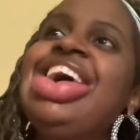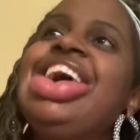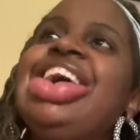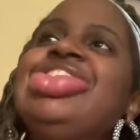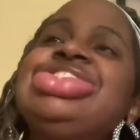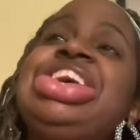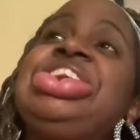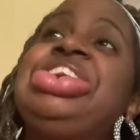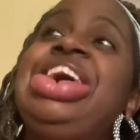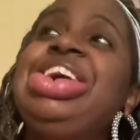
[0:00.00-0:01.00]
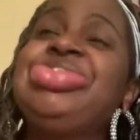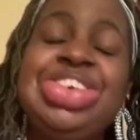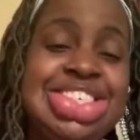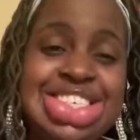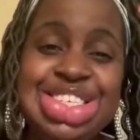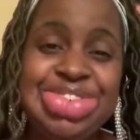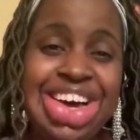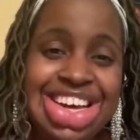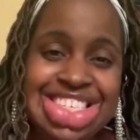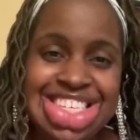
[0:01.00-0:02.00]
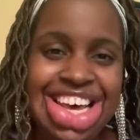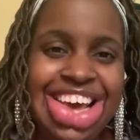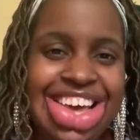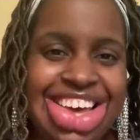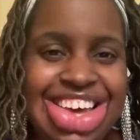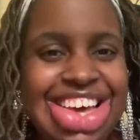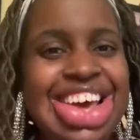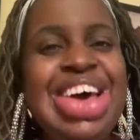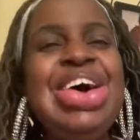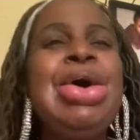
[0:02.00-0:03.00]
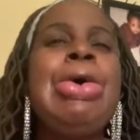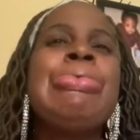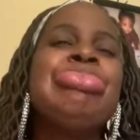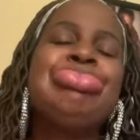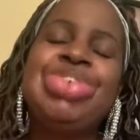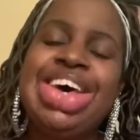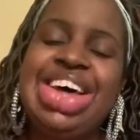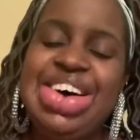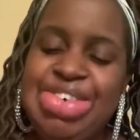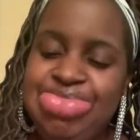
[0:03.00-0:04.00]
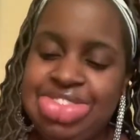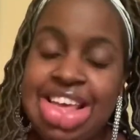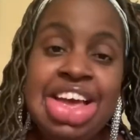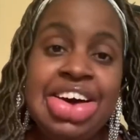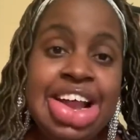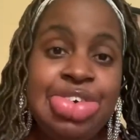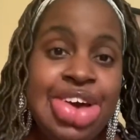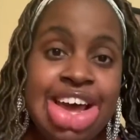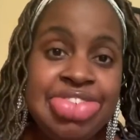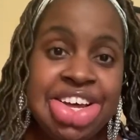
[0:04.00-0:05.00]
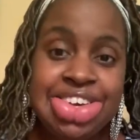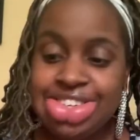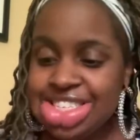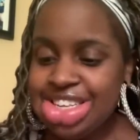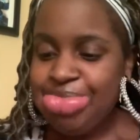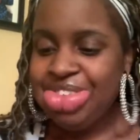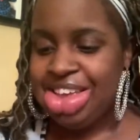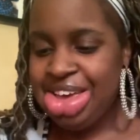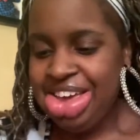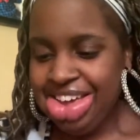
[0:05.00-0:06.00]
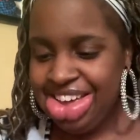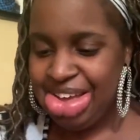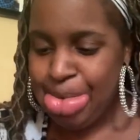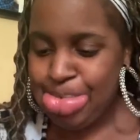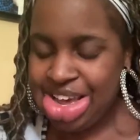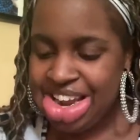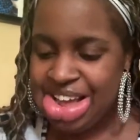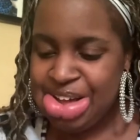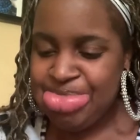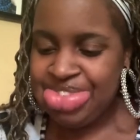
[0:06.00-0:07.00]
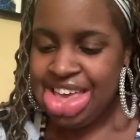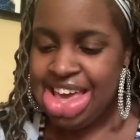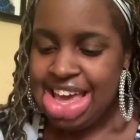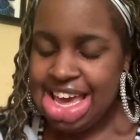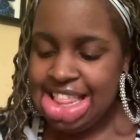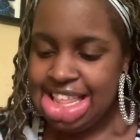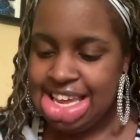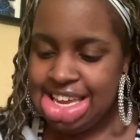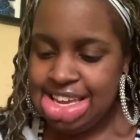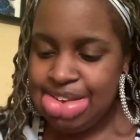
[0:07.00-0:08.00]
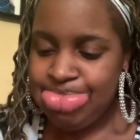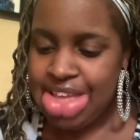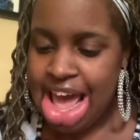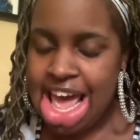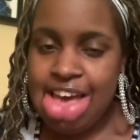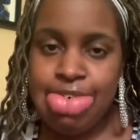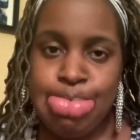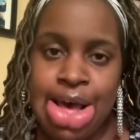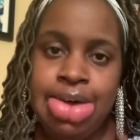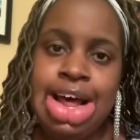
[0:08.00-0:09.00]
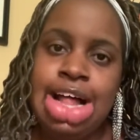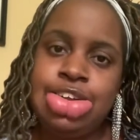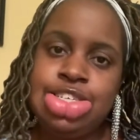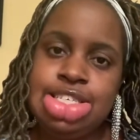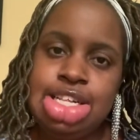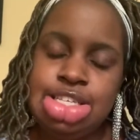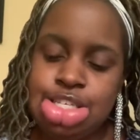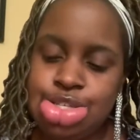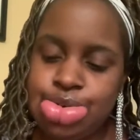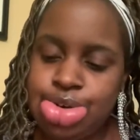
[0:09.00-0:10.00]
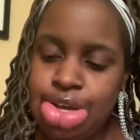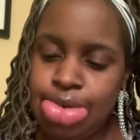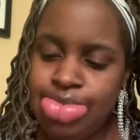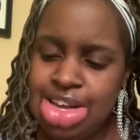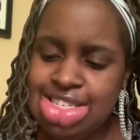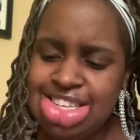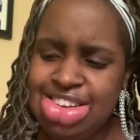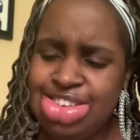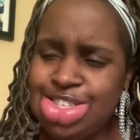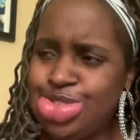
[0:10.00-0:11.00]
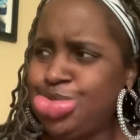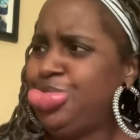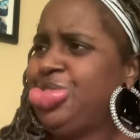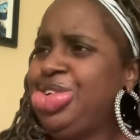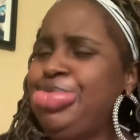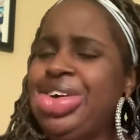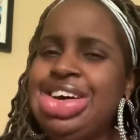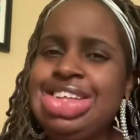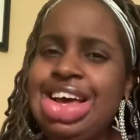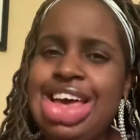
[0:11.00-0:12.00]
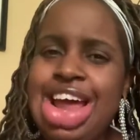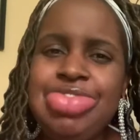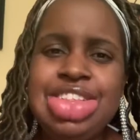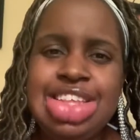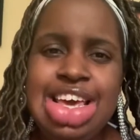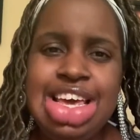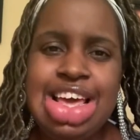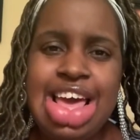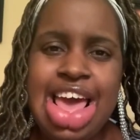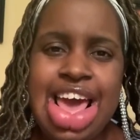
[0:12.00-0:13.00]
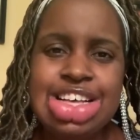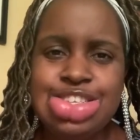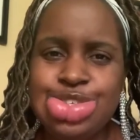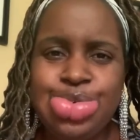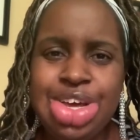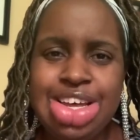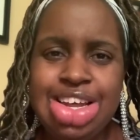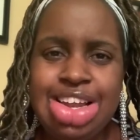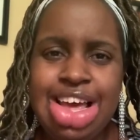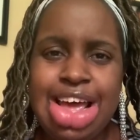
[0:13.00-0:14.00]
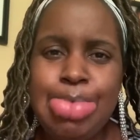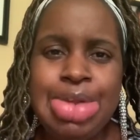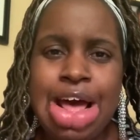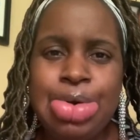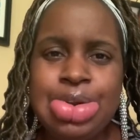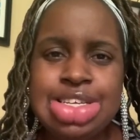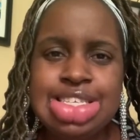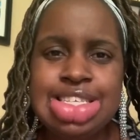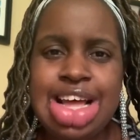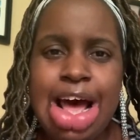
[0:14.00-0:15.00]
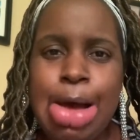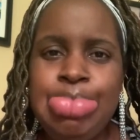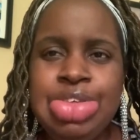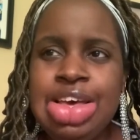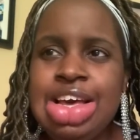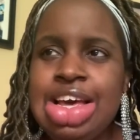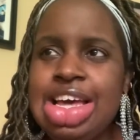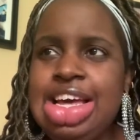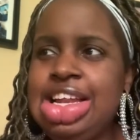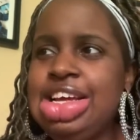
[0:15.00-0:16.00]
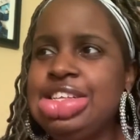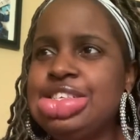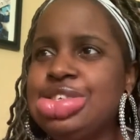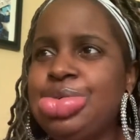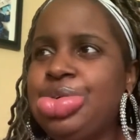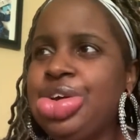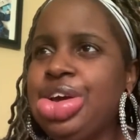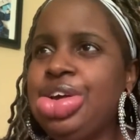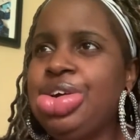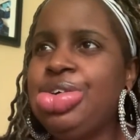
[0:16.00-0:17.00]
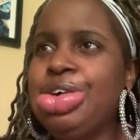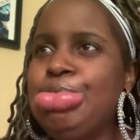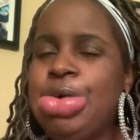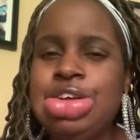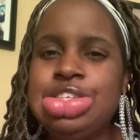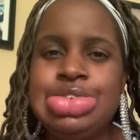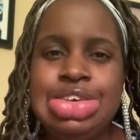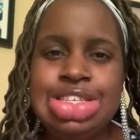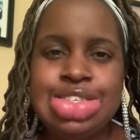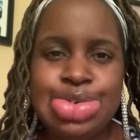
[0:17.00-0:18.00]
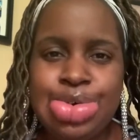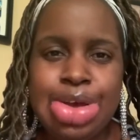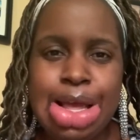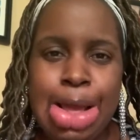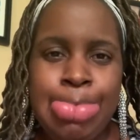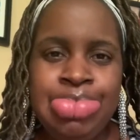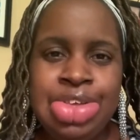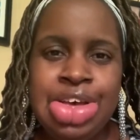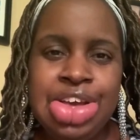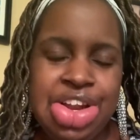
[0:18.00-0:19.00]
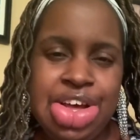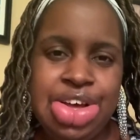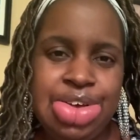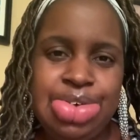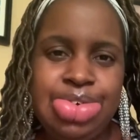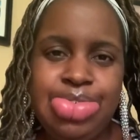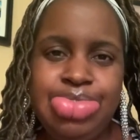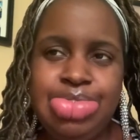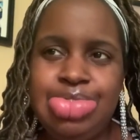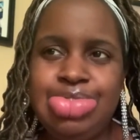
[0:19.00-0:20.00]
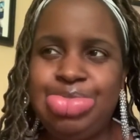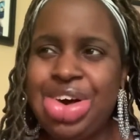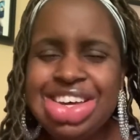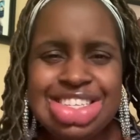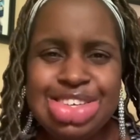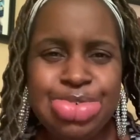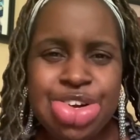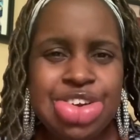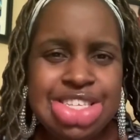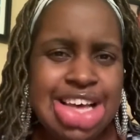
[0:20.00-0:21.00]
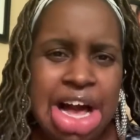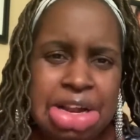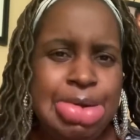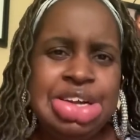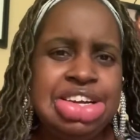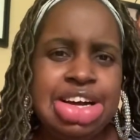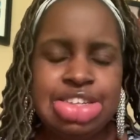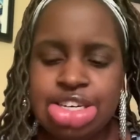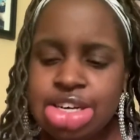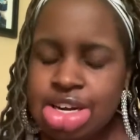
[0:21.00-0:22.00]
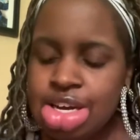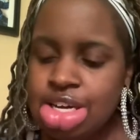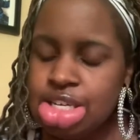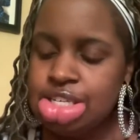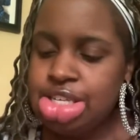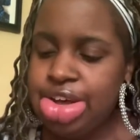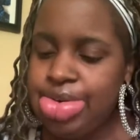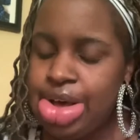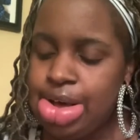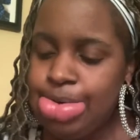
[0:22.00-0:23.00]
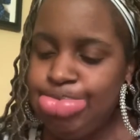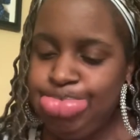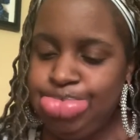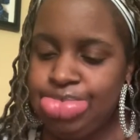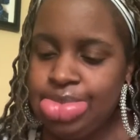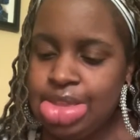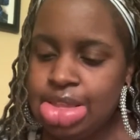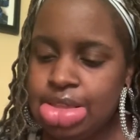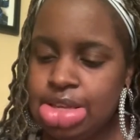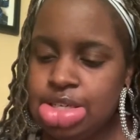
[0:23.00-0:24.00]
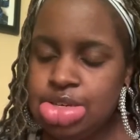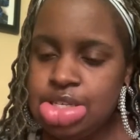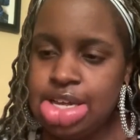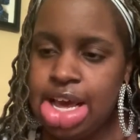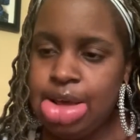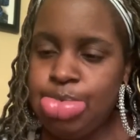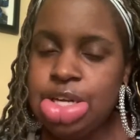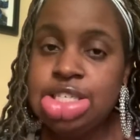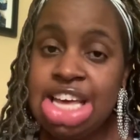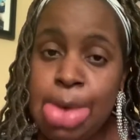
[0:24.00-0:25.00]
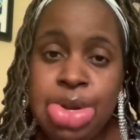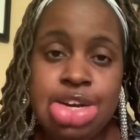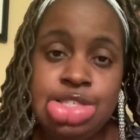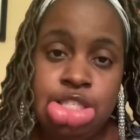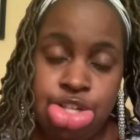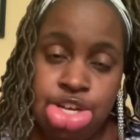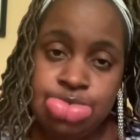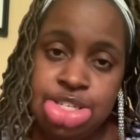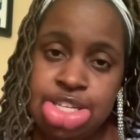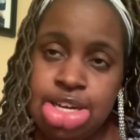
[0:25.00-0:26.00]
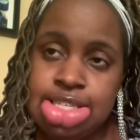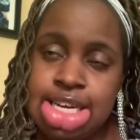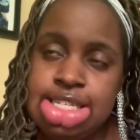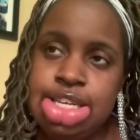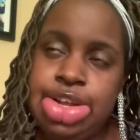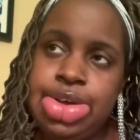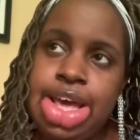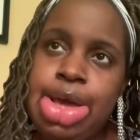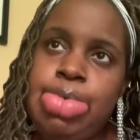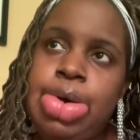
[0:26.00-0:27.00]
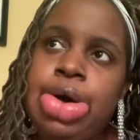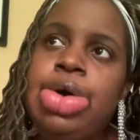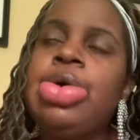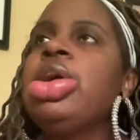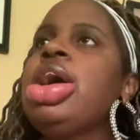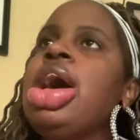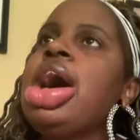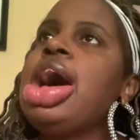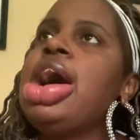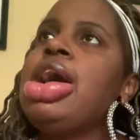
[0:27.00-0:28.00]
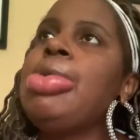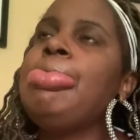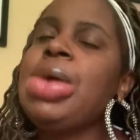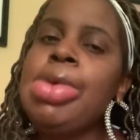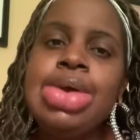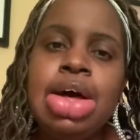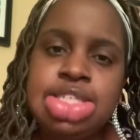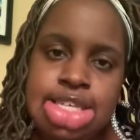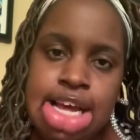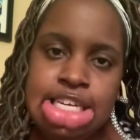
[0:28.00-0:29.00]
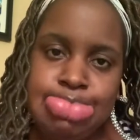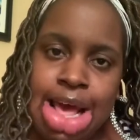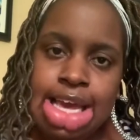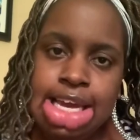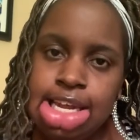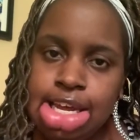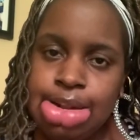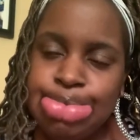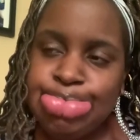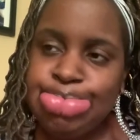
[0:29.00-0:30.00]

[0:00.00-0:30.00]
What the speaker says: I was like, cockroaches, what? But thank God I don't have those. But and then I have a mild allergy to soy. I said, soy, what? Everything has soy in it. Like, I'm not going to stop eating soy or monitoring soy. You know, what are you talking about, doctor? So she was like, once she gave me those results, I said, okay, well, maybe I'll change my eating.